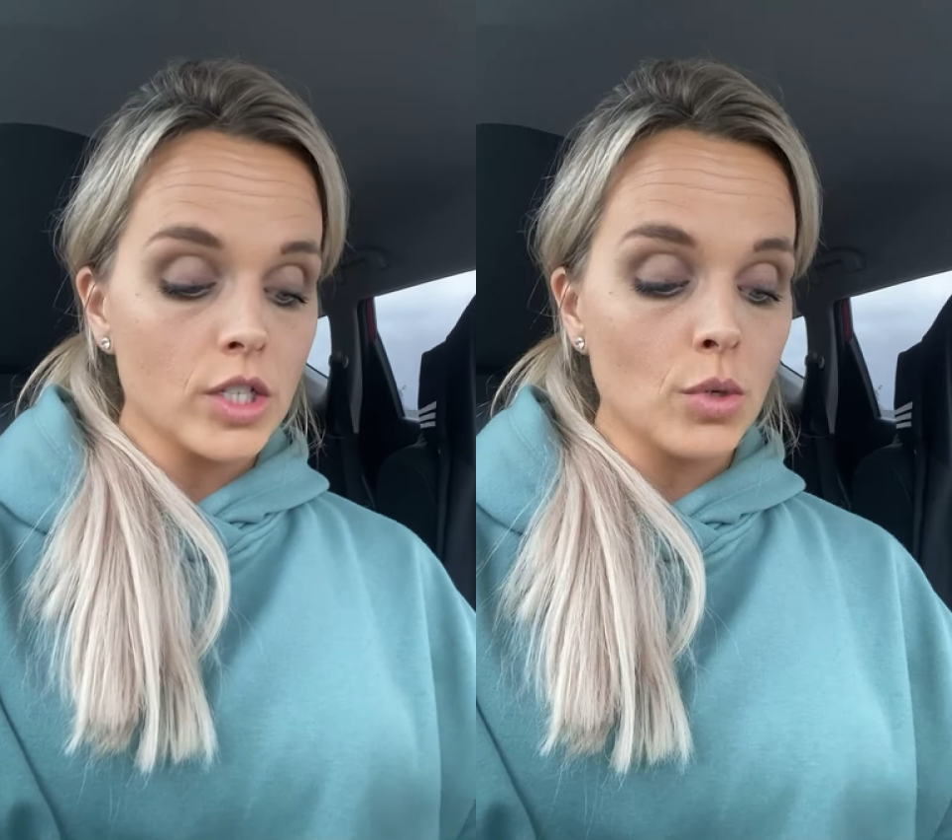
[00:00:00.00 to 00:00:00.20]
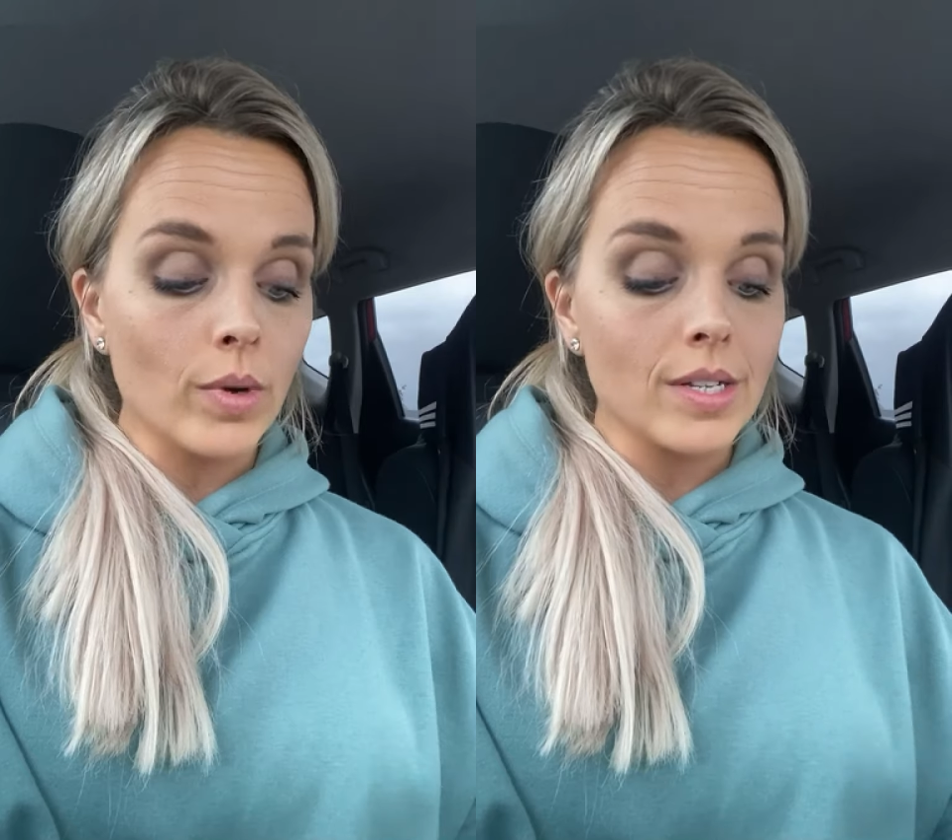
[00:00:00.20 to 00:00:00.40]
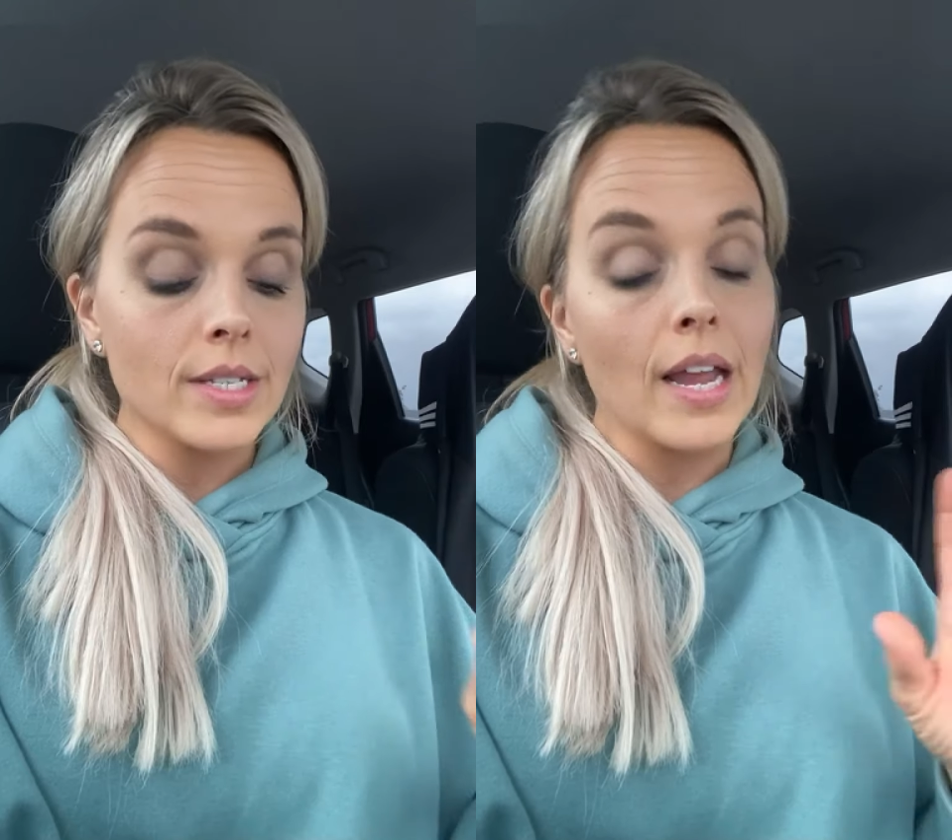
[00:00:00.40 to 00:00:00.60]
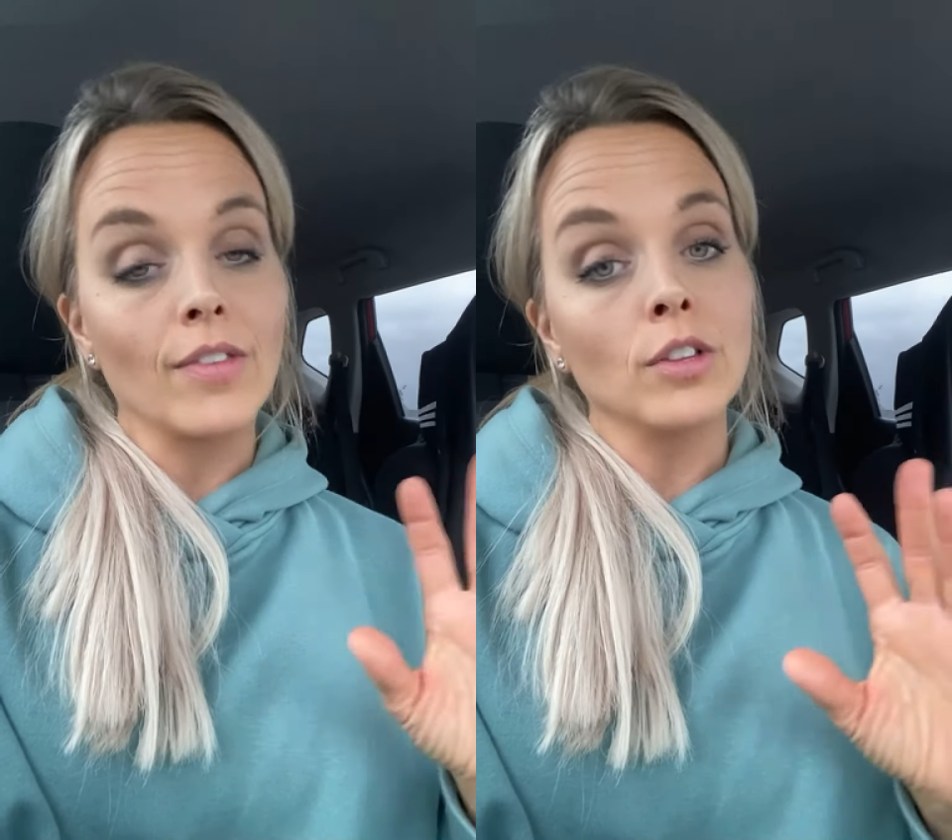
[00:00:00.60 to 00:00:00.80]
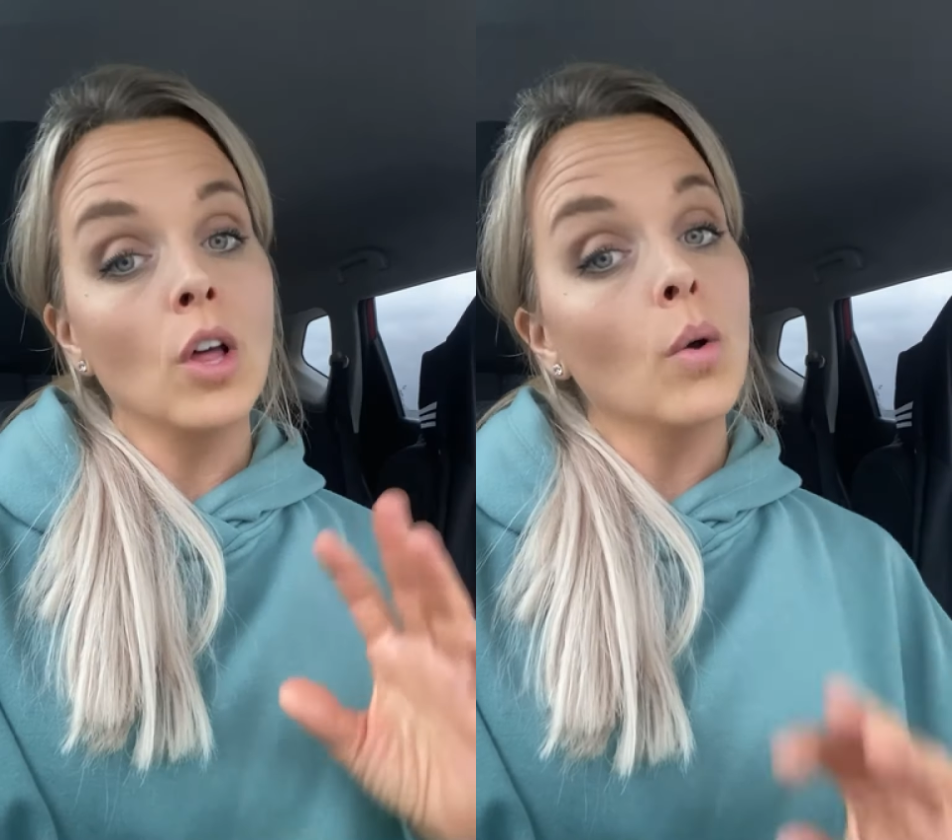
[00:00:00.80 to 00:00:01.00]
You want to stay on the
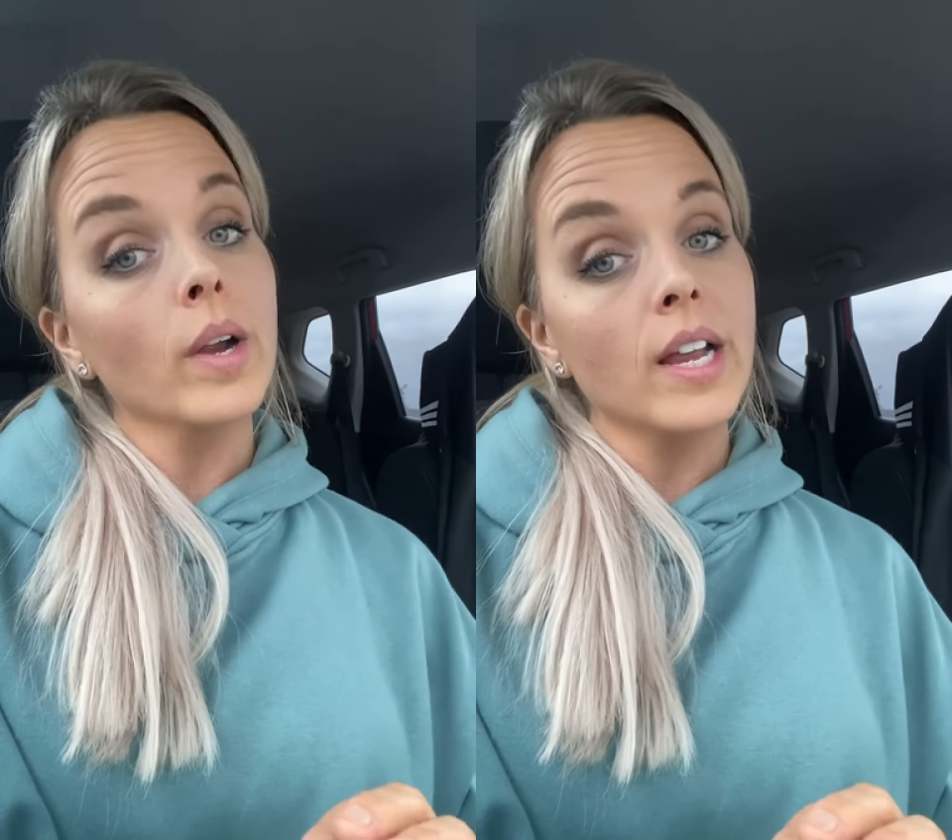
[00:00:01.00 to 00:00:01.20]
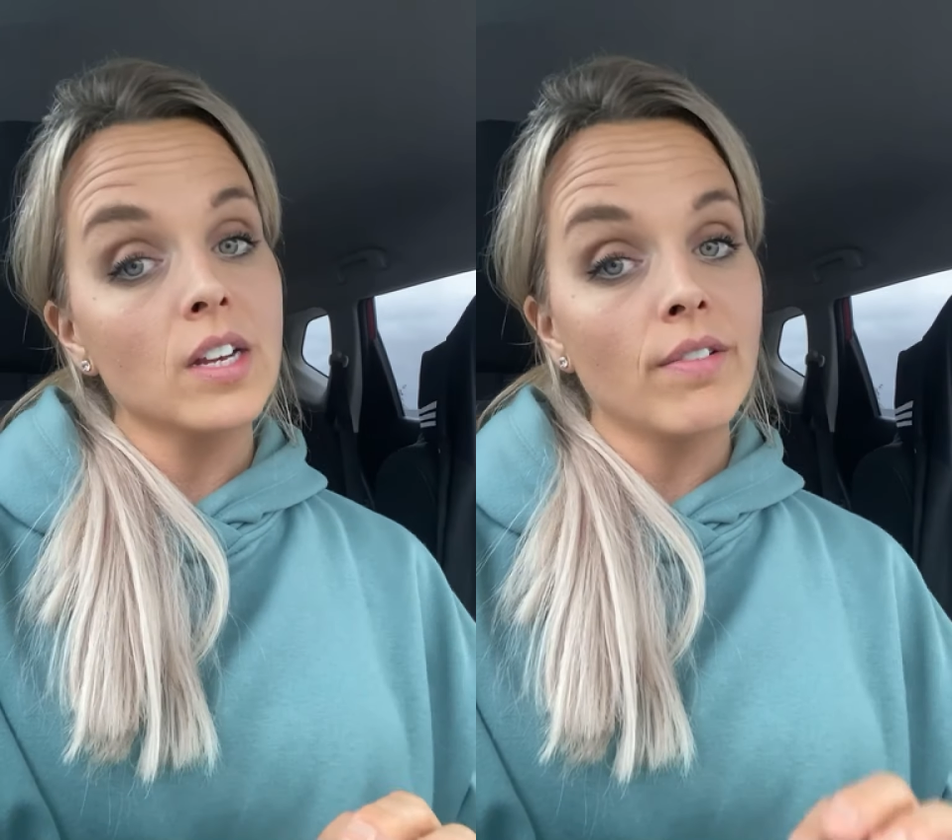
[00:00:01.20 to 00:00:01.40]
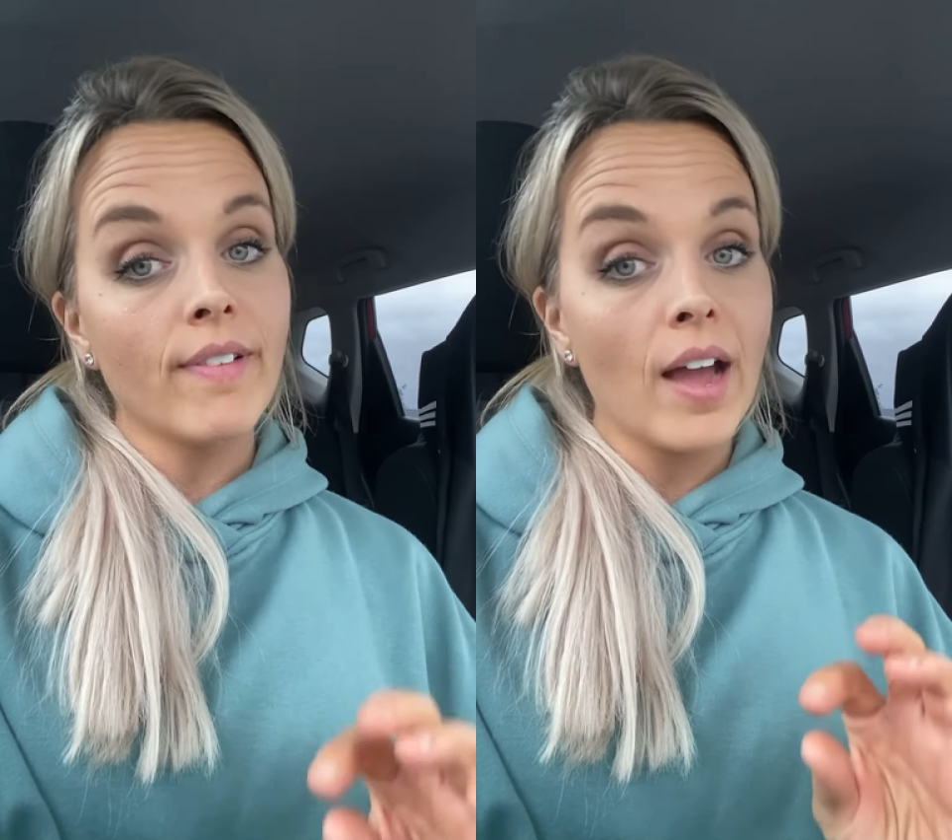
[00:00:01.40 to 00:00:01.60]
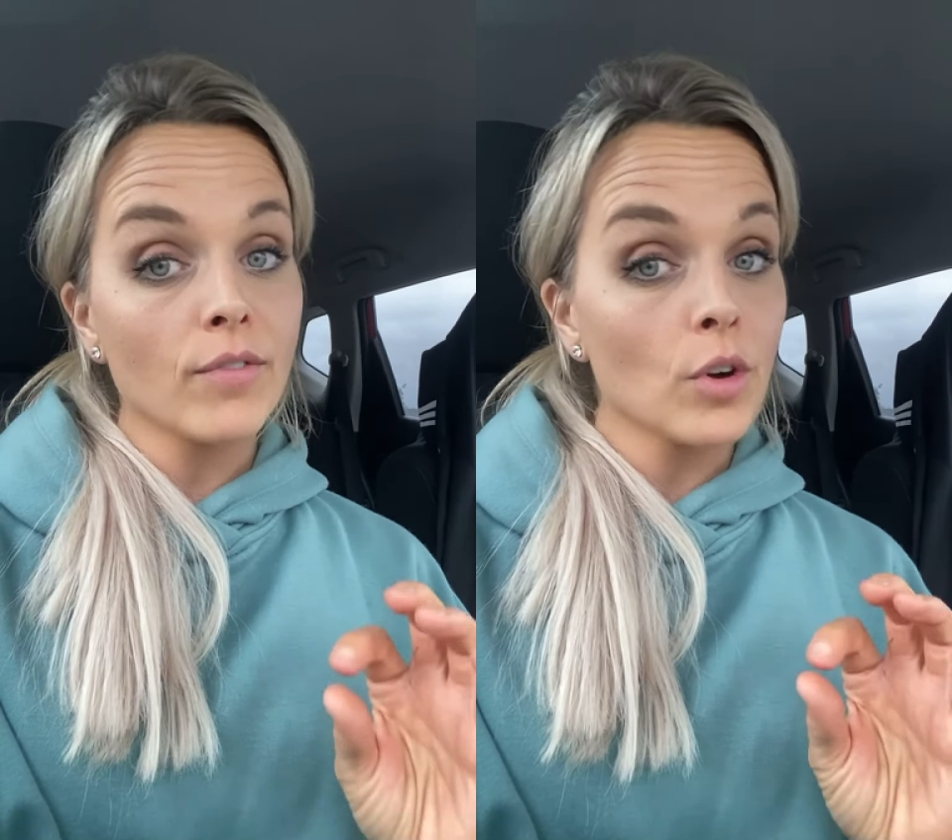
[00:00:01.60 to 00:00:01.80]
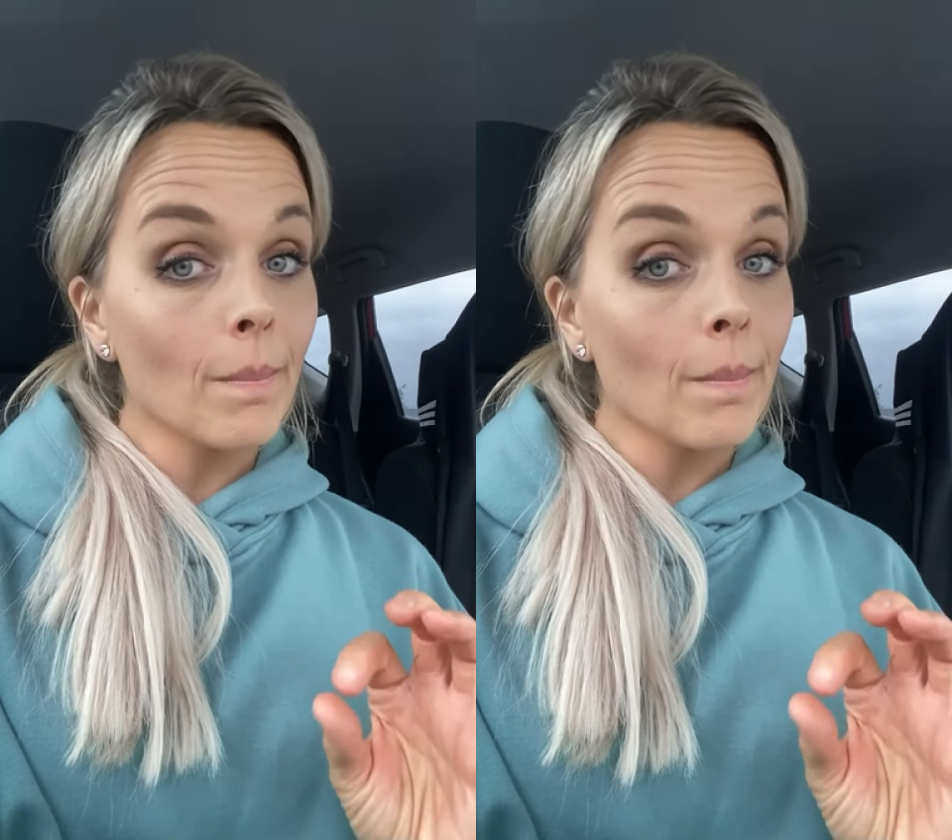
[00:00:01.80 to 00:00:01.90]
lower end of fat for